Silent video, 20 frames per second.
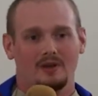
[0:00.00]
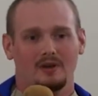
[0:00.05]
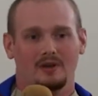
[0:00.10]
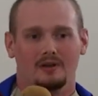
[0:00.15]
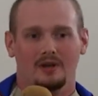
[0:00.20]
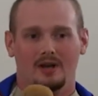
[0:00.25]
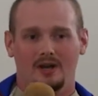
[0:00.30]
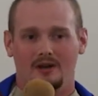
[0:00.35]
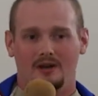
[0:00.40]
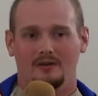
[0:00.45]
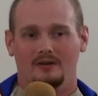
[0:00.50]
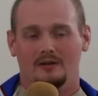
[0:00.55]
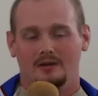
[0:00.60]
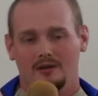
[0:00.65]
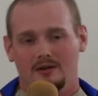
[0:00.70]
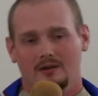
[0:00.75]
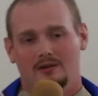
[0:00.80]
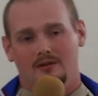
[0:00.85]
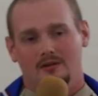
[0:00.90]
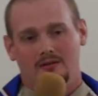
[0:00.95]
Now,
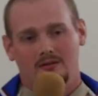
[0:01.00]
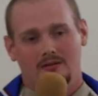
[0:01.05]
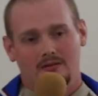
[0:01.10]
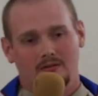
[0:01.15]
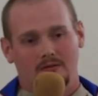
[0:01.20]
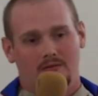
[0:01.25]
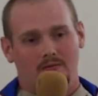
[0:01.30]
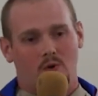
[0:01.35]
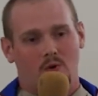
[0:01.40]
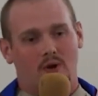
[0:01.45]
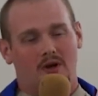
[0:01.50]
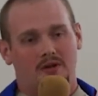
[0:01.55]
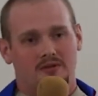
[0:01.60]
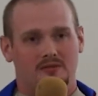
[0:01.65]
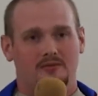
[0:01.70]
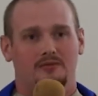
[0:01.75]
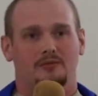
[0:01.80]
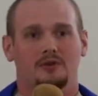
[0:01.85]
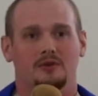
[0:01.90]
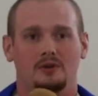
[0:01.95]

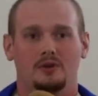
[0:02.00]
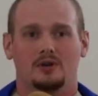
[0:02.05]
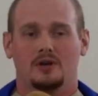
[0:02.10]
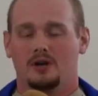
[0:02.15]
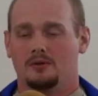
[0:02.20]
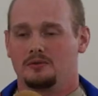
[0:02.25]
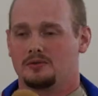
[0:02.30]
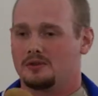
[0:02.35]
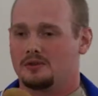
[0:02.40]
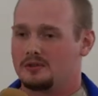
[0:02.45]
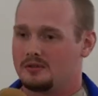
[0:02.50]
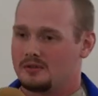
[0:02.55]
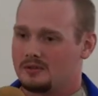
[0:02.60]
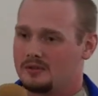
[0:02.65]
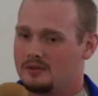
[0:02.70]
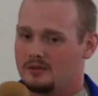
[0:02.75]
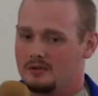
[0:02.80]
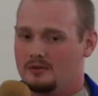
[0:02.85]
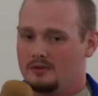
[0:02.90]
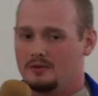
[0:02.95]
question for you coaches,
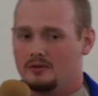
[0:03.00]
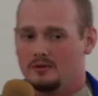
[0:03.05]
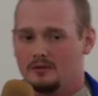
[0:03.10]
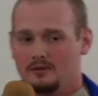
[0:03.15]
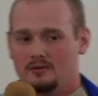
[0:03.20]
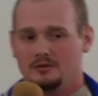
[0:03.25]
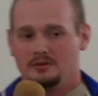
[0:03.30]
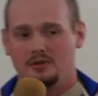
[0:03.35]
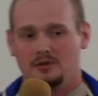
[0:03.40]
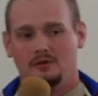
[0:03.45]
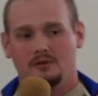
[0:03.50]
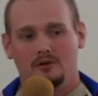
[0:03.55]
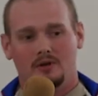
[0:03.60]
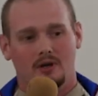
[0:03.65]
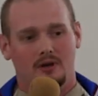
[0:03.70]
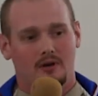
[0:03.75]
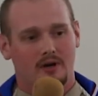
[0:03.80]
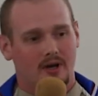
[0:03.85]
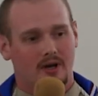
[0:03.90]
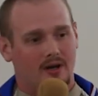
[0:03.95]
do you
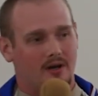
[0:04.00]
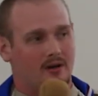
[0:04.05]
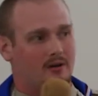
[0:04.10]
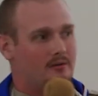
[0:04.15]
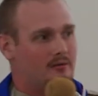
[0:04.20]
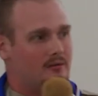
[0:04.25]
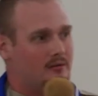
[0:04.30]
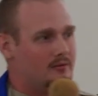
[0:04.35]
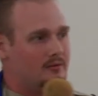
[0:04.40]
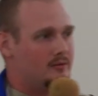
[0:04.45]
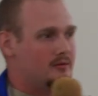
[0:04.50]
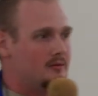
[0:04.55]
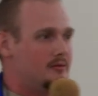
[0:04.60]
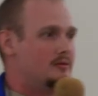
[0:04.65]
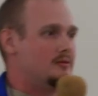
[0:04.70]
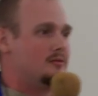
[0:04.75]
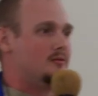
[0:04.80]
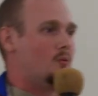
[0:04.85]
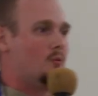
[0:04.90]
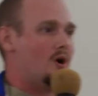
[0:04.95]
know how
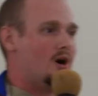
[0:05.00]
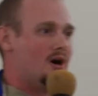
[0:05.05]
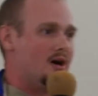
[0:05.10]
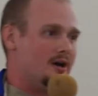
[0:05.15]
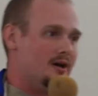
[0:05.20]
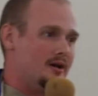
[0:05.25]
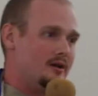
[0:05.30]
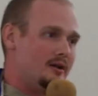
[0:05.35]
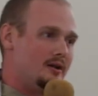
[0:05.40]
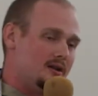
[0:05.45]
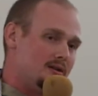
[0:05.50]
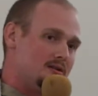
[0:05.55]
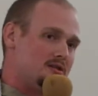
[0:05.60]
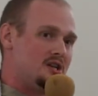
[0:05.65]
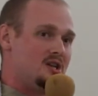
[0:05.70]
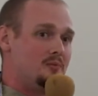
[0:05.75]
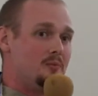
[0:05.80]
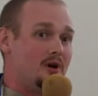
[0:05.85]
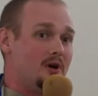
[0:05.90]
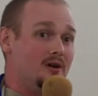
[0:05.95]
wide in
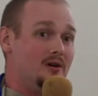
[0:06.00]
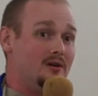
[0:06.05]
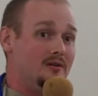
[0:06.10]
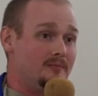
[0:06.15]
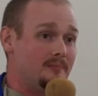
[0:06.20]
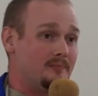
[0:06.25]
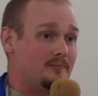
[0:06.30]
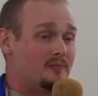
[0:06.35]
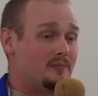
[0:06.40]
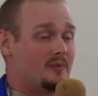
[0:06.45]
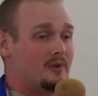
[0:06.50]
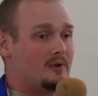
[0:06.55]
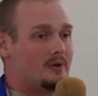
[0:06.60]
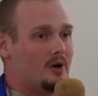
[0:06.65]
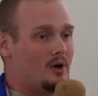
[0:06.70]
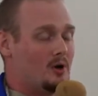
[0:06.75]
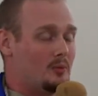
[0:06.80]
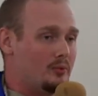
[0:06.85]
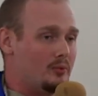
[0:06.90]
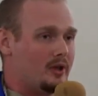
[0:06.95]
T-ball
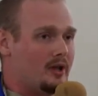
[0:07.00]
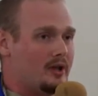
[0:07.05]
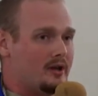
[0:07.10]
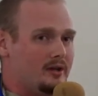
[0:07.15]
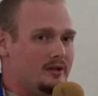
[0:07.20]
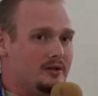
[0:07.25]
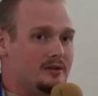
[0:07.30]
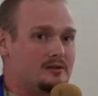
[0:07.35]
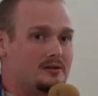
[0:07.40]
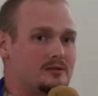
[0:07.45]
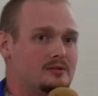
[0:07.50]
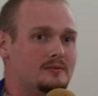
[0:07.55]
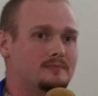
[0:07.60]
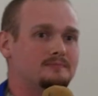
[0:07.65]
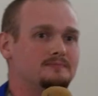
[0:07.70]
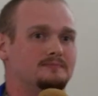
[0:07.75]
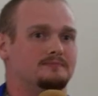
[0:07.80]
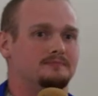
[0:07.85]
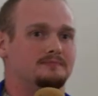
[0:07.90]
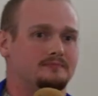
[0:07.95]
home plate is?
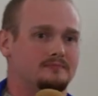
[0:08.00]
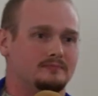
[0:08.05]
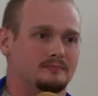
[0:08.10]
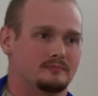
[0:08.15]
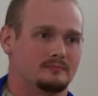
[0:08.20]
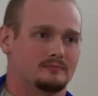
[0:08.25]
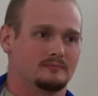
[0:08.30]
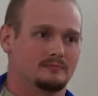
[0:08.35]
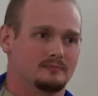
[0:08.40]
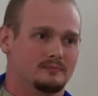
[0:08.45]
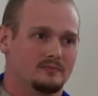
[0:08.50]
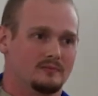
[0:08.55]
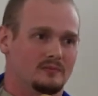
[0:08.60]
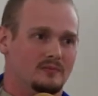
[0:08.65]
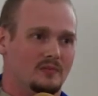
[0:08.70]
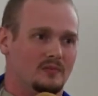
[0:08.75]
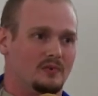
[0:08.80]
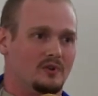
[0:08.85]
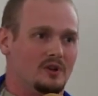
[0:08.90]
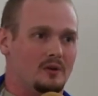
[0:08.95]

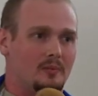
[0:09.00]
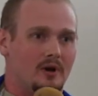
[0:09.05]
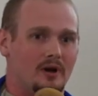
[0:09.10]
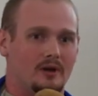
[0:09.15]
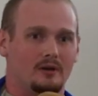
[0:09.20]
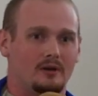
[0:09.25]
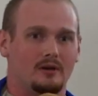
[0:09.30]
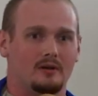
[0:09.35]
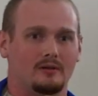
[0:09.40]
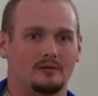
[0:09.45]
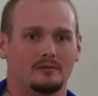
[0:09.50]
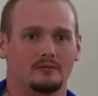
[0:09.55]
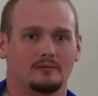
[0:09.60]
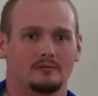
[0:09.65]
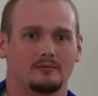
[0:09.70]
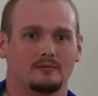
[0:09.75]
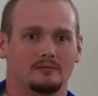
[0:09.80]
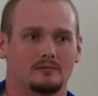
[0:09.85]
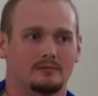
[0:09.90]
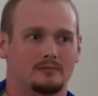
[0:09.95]
Does anybody know
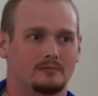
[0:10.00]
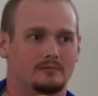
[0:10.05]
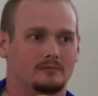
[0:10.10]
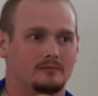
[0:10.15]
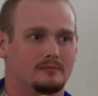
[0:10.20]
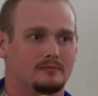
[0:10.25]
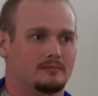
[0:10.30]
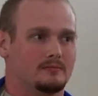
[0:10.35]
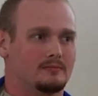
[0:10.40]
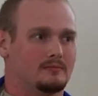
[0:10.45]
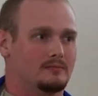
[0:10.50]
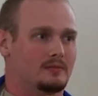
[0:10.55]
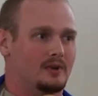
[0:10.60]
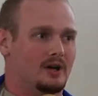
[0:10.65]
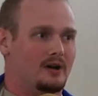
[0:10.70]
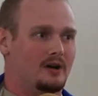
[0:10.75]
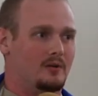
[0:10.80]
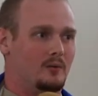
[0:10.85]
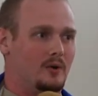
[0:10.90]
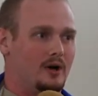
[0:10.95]

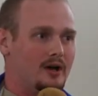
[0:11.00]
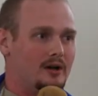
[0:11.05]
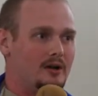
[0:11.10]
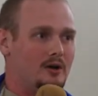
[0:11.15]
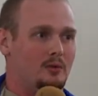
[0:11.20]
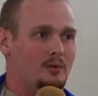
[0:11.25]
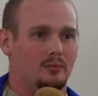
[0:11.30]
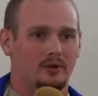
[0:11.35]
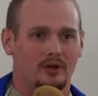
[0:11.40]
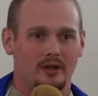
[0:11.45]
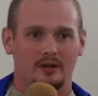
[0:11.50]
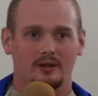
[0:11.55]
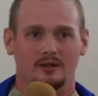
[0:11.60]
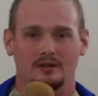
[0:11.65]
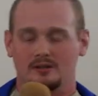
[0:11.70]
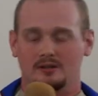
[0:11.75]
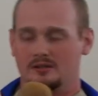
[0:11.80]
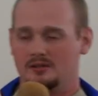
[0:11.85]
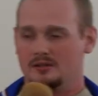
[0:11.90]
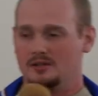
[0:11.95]
how wide home plate
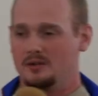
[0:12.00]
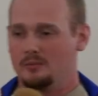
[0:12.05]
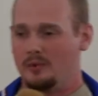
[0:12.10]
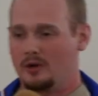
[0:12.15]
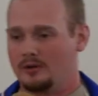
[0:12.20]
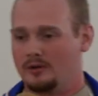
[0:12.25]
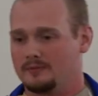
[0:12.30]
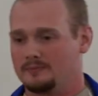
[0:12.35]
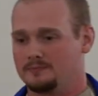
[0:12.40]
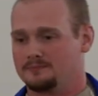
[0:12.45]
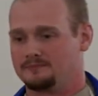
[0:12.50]
is in T-ball?